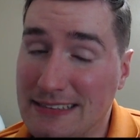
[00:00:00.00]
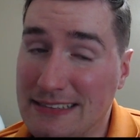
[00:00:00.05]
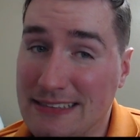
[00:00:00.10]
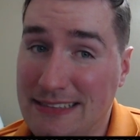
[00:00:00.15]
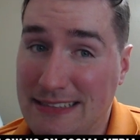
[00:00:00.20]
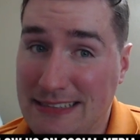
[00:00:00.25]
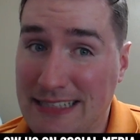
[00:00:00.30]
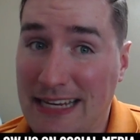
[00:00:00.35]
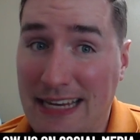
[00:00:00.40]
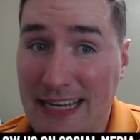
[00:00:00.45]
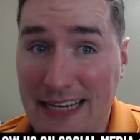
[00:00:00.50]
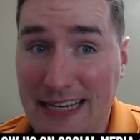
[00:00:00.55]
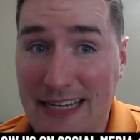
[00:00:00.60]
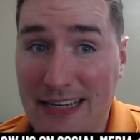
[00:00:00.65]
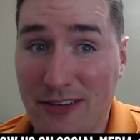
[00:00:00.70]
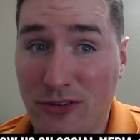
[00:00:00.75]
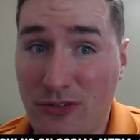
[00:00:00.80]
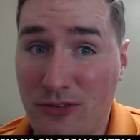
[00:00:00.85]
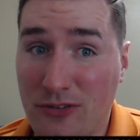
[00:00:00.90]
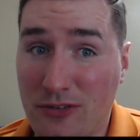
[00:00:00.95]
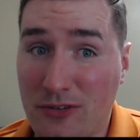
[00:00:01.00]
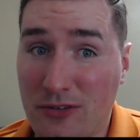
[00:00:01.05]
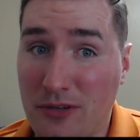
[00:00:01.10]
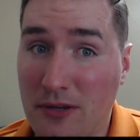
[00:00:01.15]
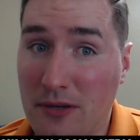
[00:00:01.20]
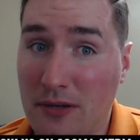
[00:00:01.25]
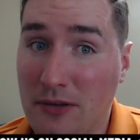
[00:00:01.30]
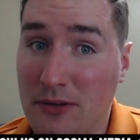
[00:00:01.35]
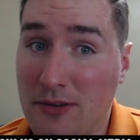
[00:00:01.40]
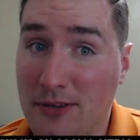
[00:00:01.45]
has,
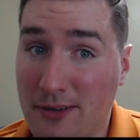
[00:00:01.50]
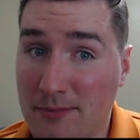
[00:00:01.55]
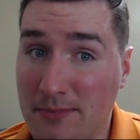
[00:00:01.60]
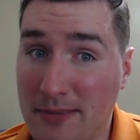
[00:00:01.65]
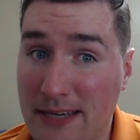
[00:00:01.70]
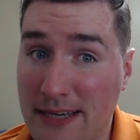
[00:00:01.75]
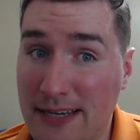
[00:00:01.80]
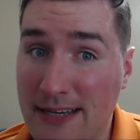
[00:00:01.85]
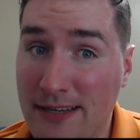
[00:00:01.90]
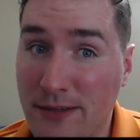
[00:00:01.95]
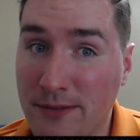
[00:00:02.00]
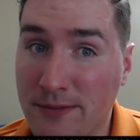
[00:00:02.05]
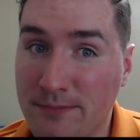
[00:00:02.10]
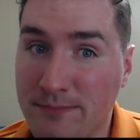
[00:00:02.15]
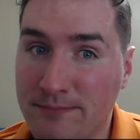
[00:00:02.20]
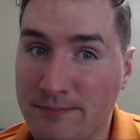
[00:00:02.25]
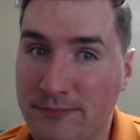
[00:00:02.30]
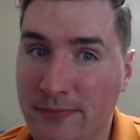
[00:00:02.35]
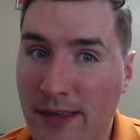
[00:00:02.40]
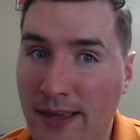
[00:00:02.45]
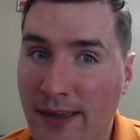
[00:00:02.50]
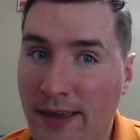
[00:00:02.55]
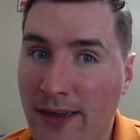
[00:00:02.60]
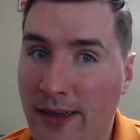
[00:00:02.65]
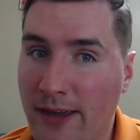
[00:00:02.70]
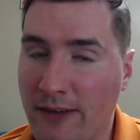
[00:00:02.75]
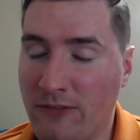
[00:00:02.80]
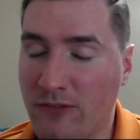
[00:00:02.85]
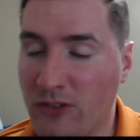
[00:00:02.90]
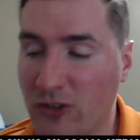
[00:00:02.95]
to me,
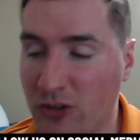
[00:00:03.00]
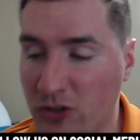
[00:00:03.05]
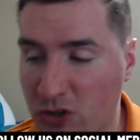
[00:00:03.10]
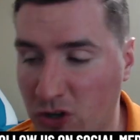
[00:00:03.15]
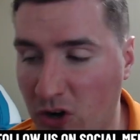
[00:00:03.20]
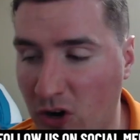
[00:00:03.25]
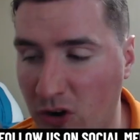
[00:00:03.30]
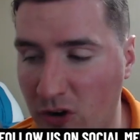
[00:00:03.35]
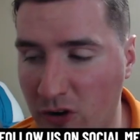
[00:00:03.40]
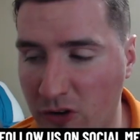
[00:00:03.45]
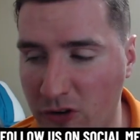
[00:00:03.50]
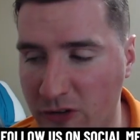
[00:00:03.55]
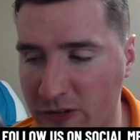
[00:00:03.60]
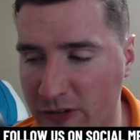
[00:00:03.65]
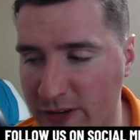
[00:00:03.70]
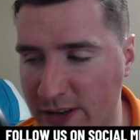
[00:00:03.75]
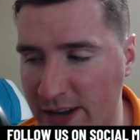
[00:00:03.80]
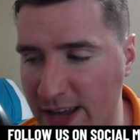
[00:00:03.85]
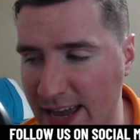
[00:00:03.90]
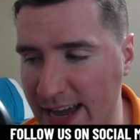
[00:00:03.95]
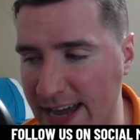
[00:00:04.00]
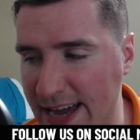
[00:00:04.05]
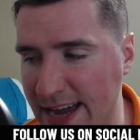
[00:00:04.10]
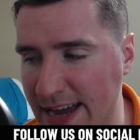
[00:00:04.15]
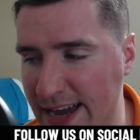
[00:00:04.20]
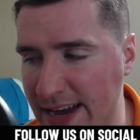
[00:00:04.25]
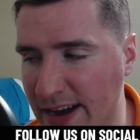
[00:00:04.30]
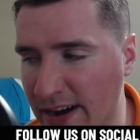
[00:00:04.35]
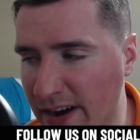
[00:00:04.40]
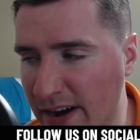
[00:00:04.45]
if the charters
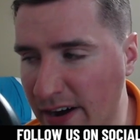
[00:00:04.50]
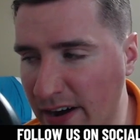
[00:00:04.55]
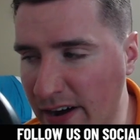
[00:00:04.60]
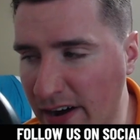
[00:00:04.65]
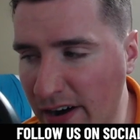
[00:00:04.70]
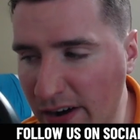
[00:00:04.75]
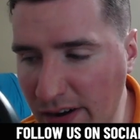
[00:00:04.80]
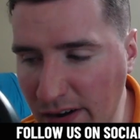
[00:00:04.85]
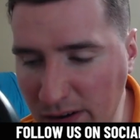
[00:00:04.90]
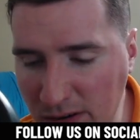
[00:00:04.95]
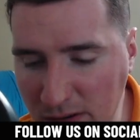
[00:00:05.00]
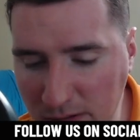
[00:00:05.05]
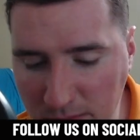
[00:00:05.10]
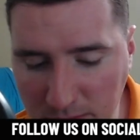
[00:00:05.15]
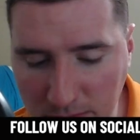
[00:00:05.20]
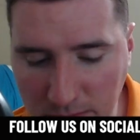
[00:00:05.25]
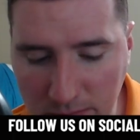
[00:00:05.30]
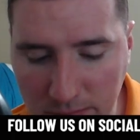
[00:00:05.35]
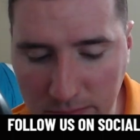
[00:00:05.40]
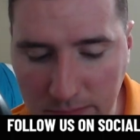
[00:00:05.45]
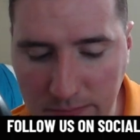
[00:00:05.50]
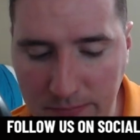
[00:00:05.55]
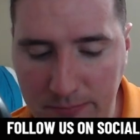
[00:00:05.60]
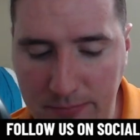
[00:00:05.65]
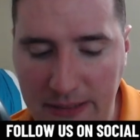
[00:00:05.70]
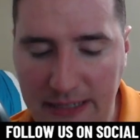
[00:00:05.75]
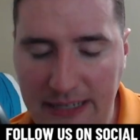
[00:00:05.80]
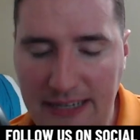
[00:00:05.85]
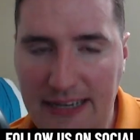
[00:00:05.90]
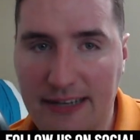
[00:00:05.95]
stay
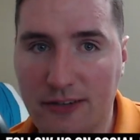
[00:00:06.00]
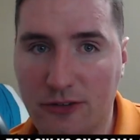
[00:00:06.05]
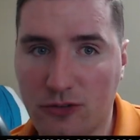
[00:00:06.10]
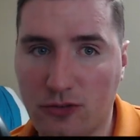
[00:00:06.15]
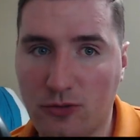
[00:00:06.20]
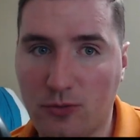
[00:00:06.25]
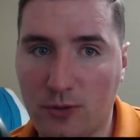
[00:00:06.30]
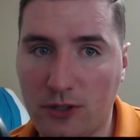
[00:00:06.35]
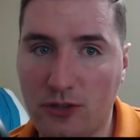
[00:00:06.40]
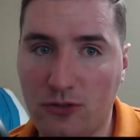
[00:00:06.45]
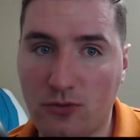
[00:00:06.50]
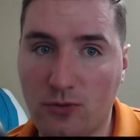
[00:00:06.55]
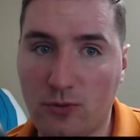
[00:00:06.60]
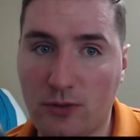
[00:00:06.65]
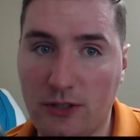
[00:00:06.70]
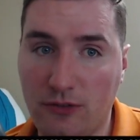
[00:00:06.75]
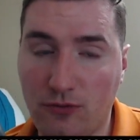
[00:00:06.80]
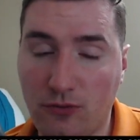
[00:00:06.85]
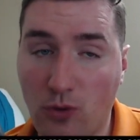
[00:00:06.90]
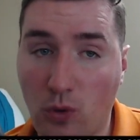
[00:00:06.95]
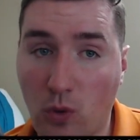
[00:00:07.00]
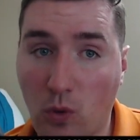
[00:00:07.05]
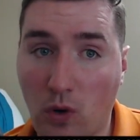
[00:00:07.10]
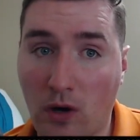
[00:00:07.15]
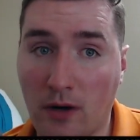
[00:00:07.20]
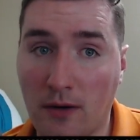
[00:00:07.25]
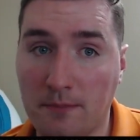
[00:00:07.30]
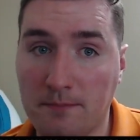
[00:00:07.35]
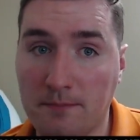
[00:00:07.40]
beyond 2024,